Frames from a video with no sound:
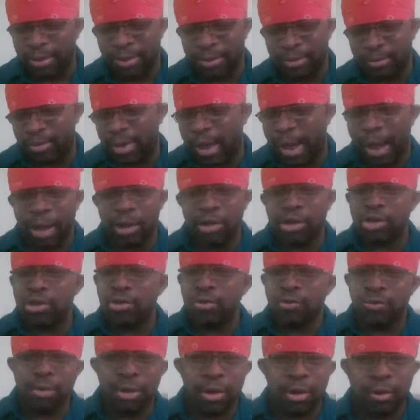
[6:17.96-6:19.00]
how do
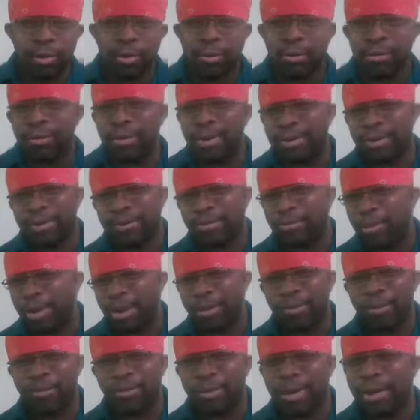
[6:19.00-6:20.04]
you know it's blah,
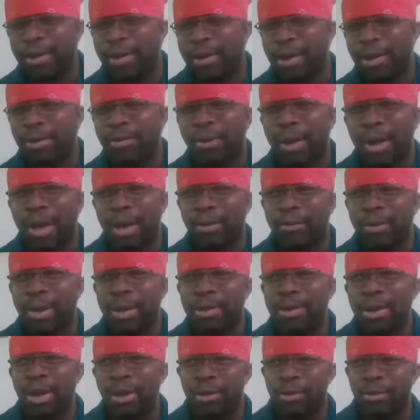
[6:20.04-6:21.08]
blah, blah? And I go, how do I
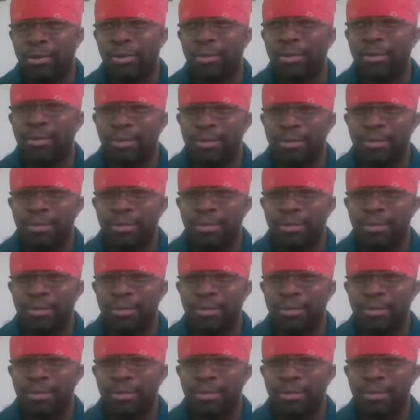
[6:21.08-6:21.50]
know?